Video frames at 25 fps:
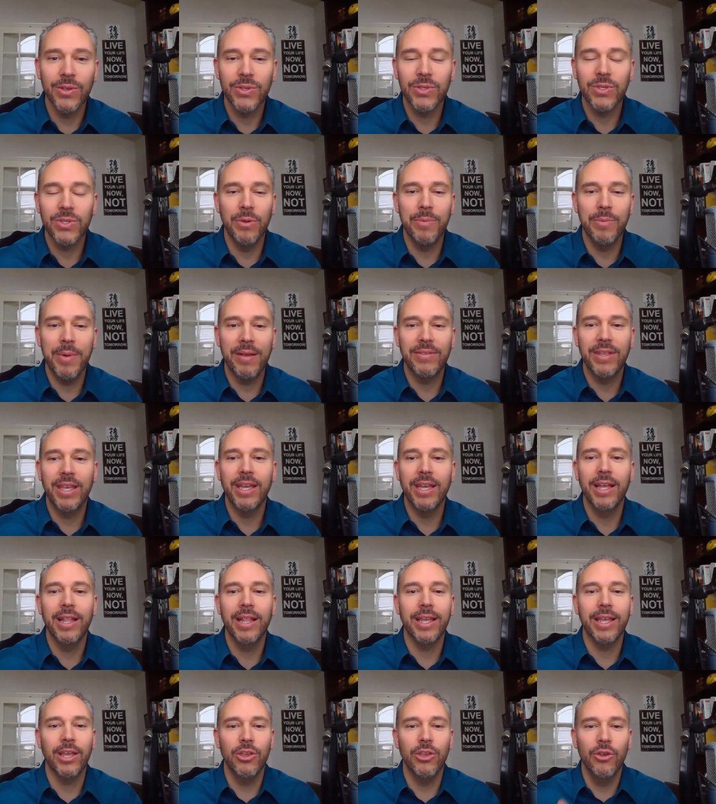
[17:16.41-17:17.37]
So you might have to get
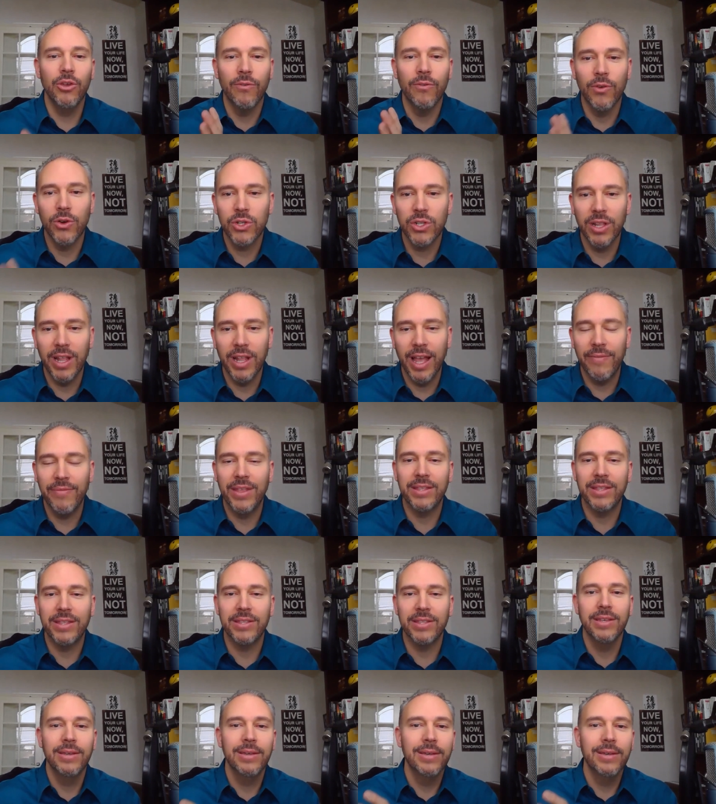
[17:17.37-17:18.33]
like a universal life
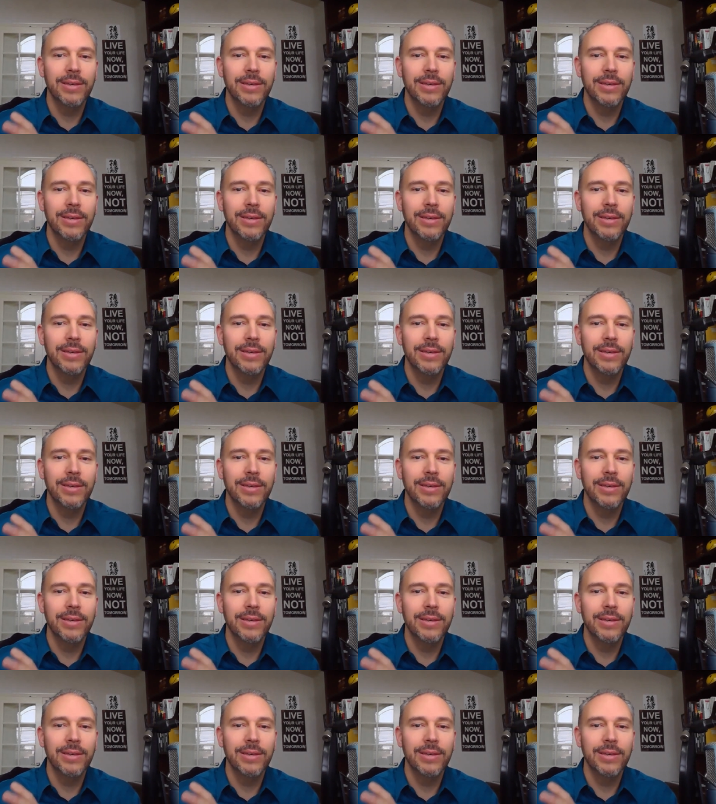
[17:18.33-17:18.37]
that's